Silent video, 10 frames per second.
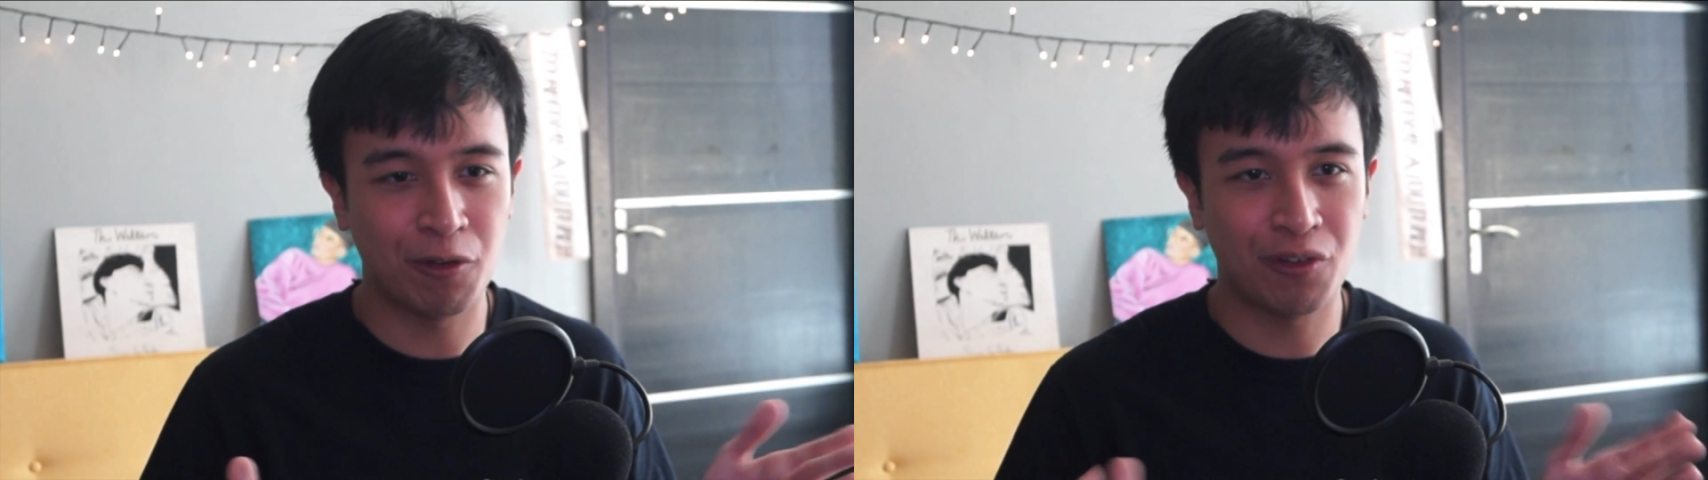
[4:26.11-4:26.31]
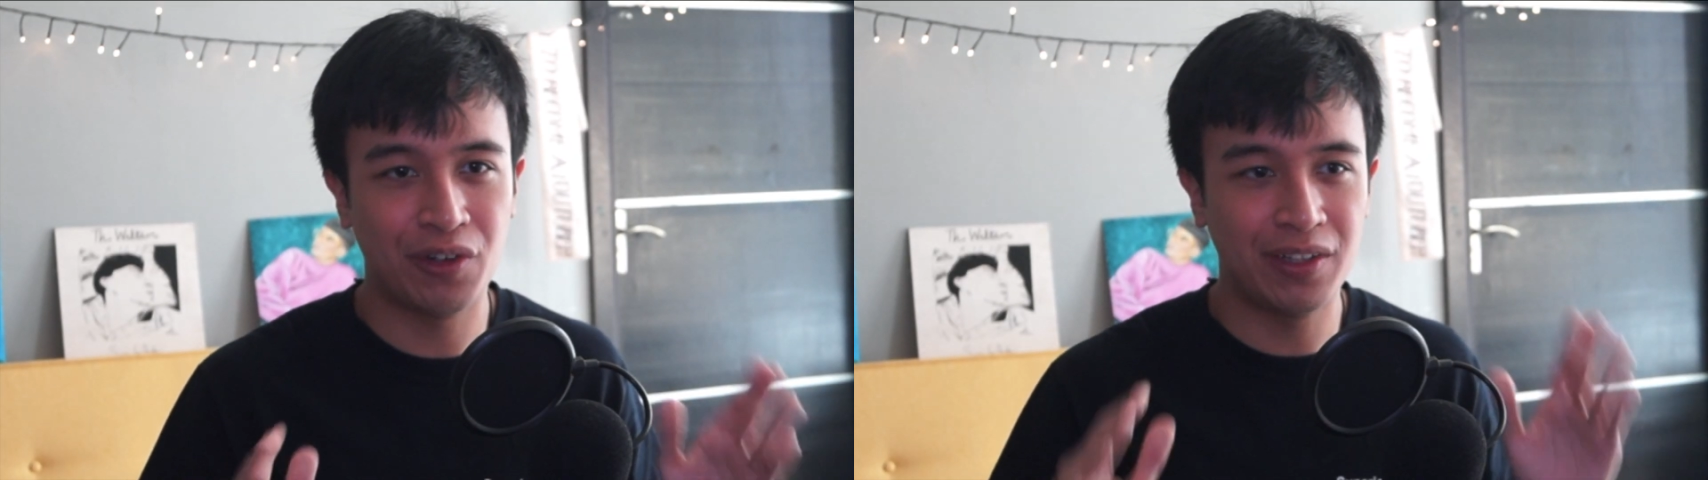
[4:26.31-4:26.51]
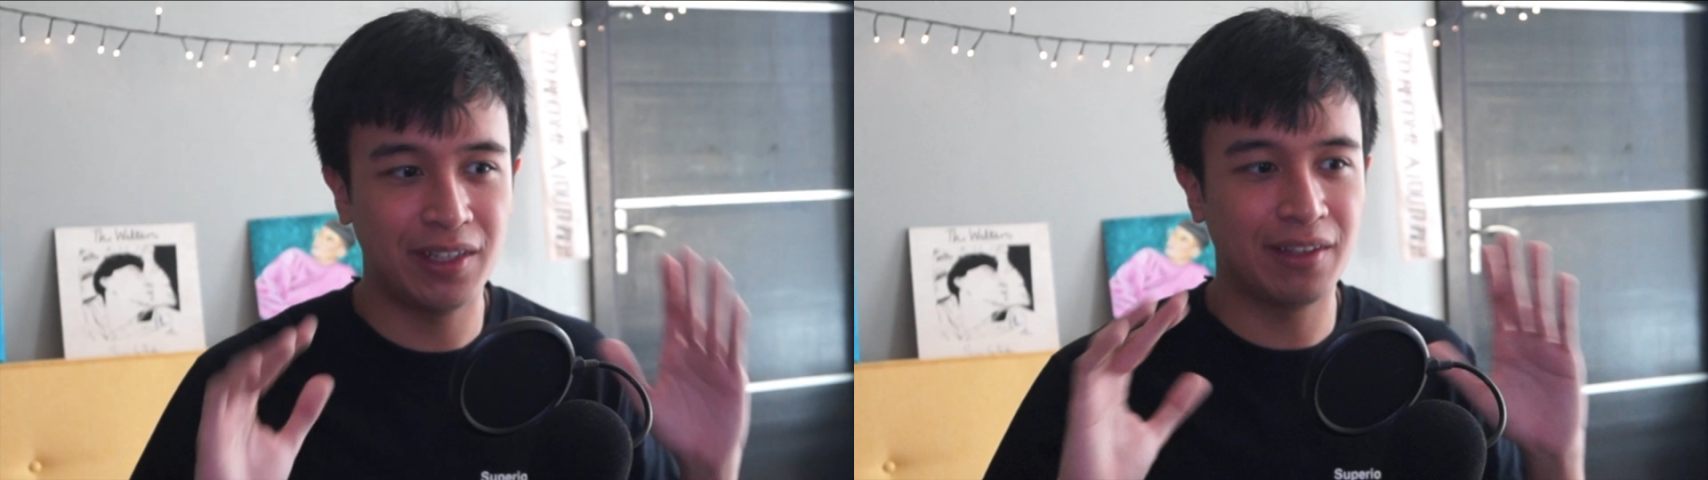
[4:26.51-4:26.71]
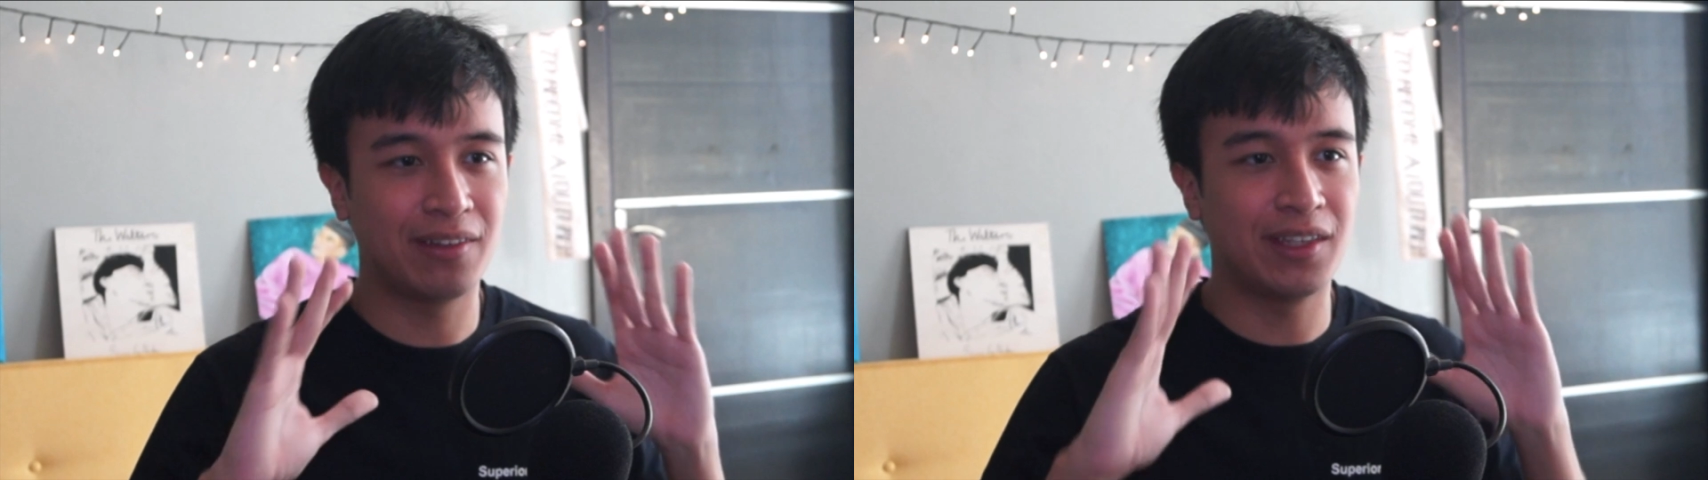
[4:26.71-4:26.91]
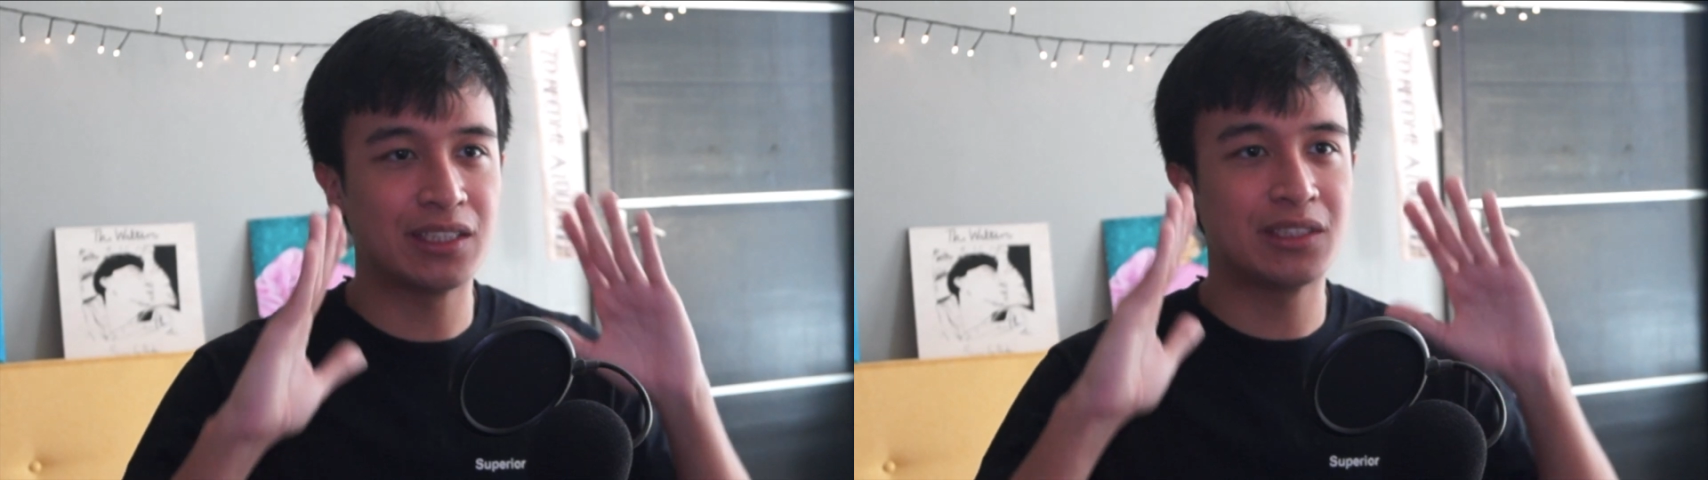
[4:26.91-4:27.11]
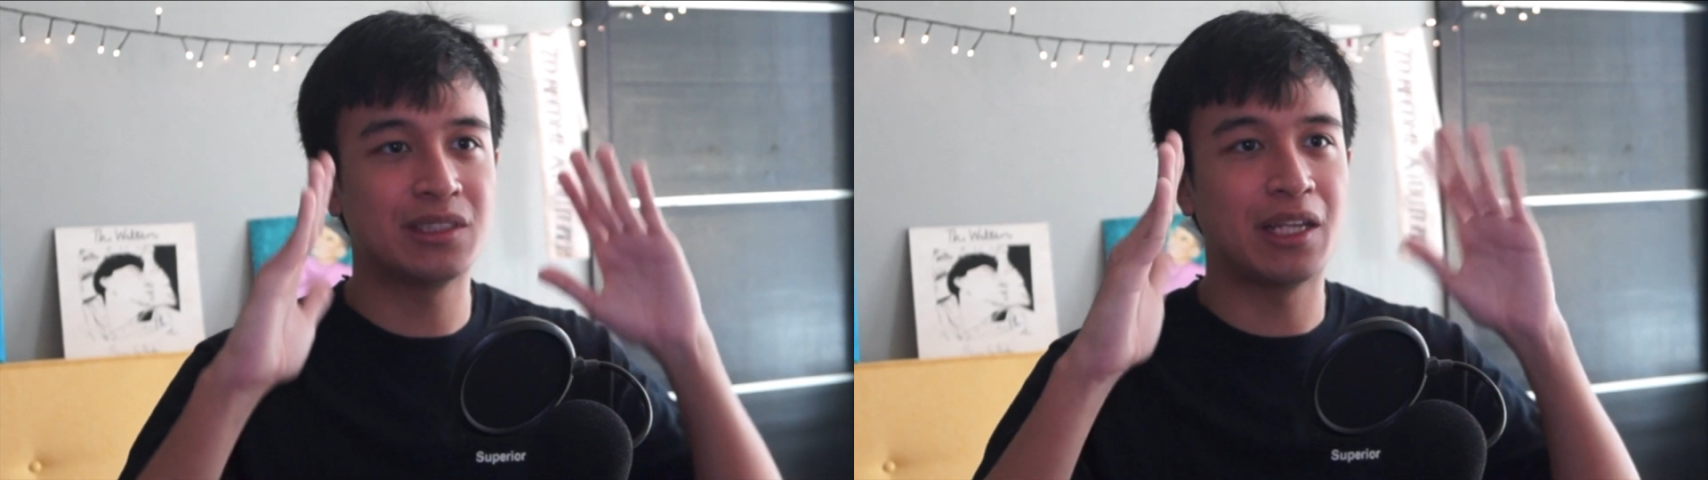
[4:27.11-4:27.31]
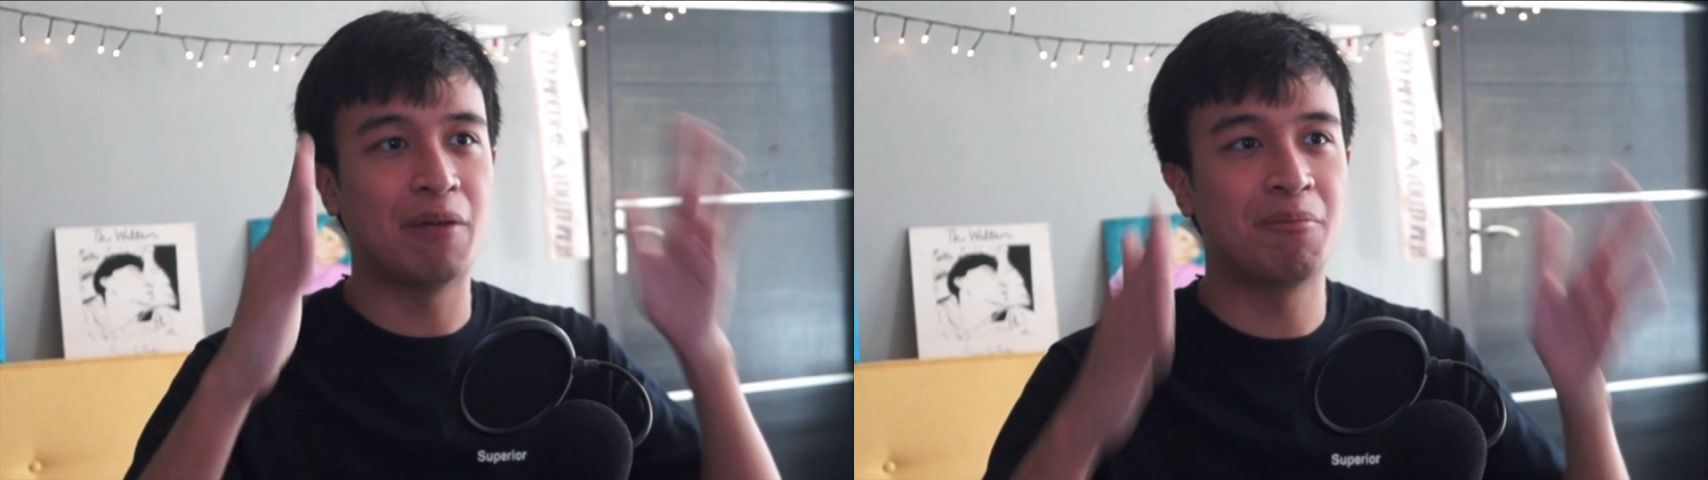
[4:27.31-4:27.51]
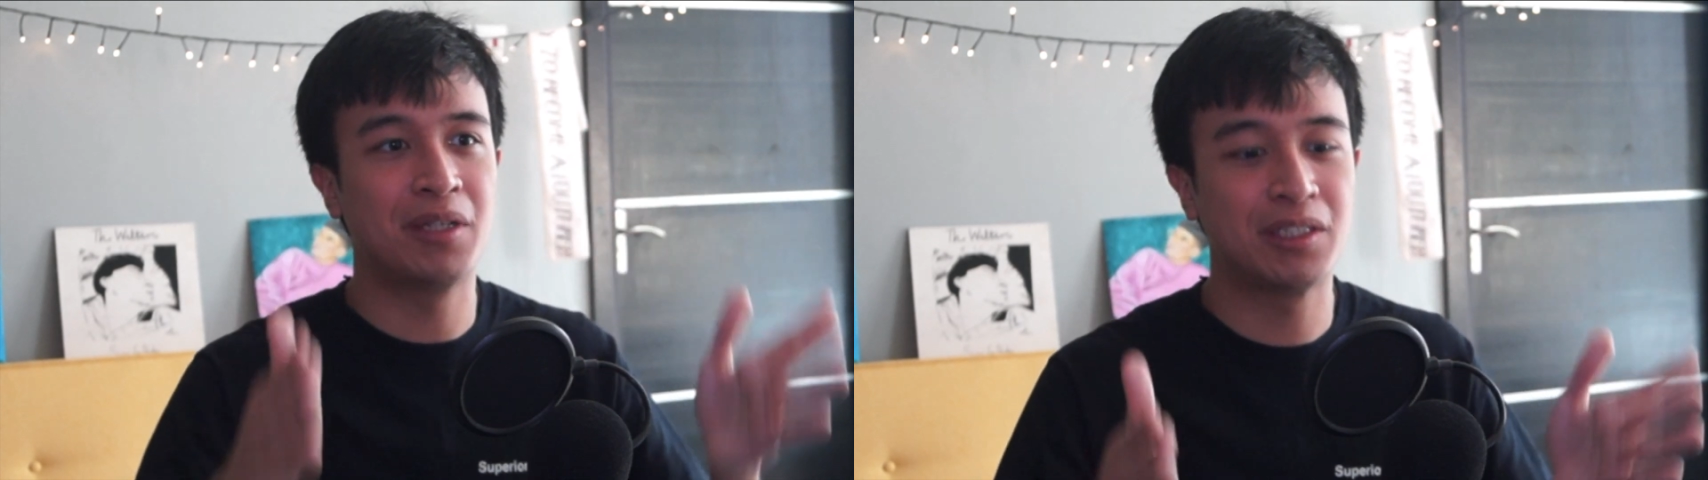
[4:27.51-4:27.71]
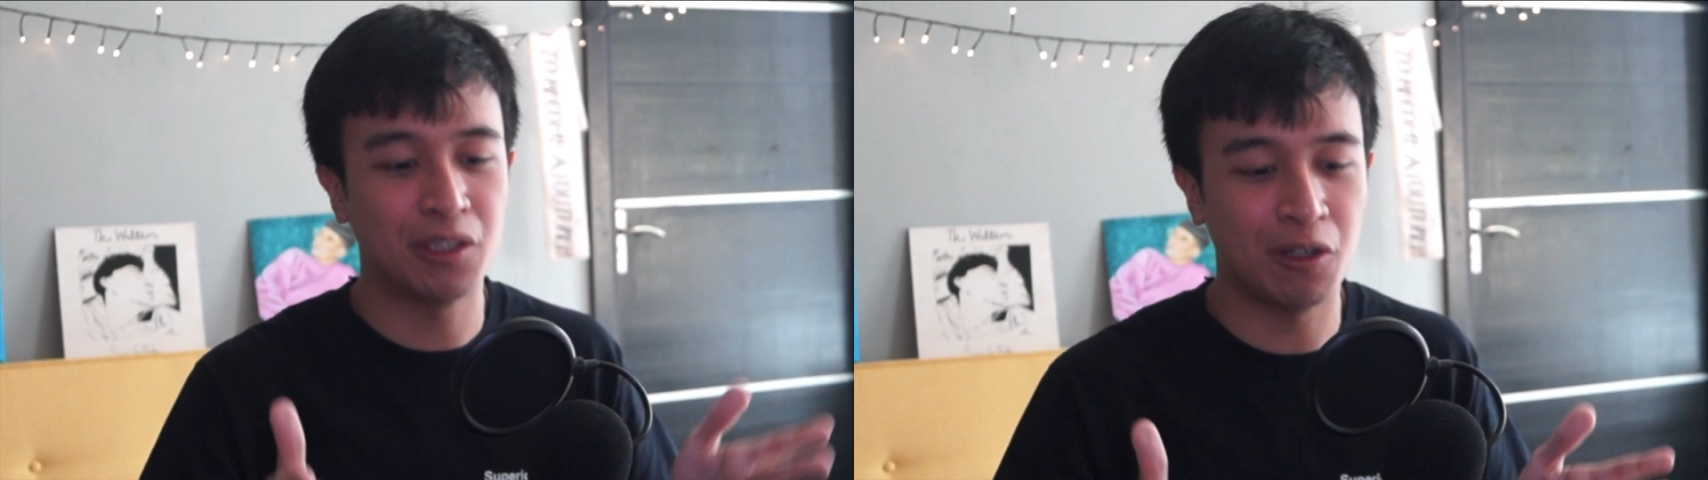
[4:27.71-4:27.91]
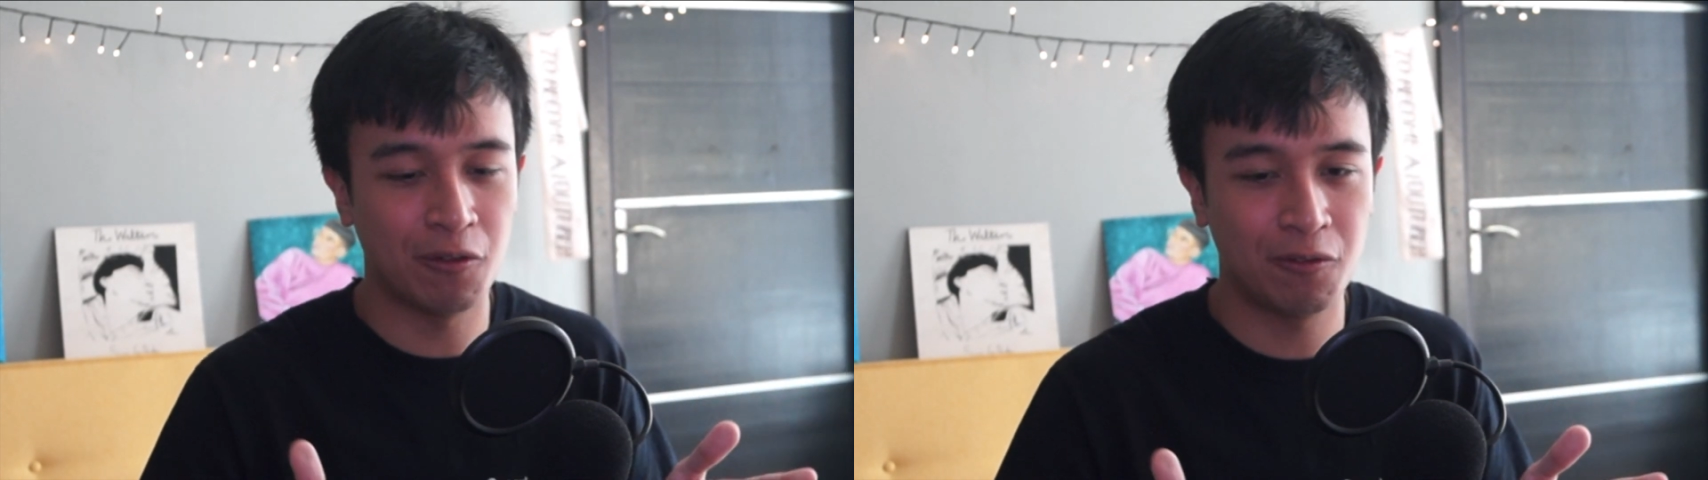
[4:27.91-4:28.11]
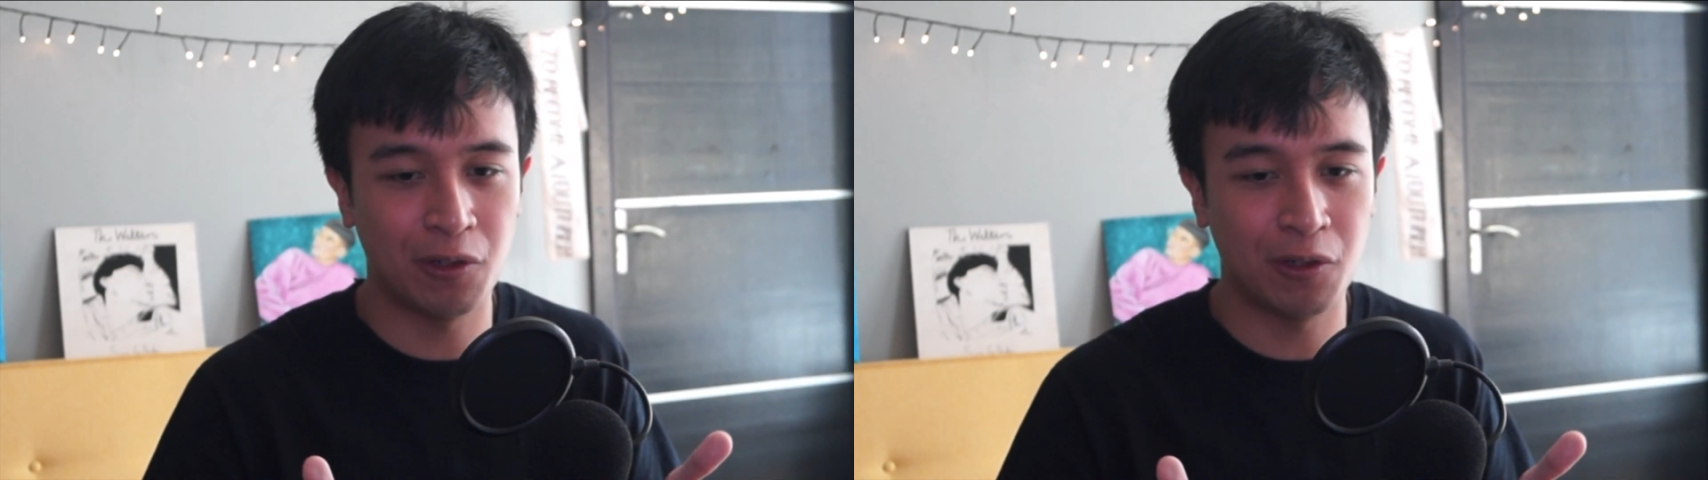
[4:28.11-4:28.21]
for creating this image of, you